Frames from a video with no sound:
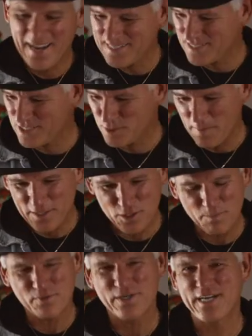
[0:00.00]
has a
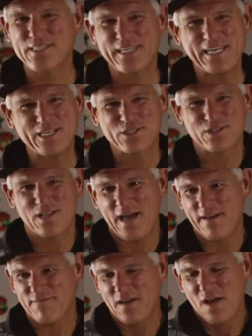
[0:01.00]
special place in his
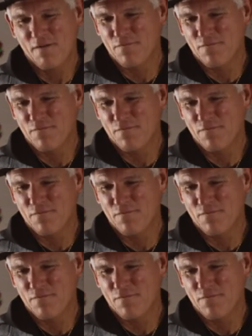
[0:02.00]
life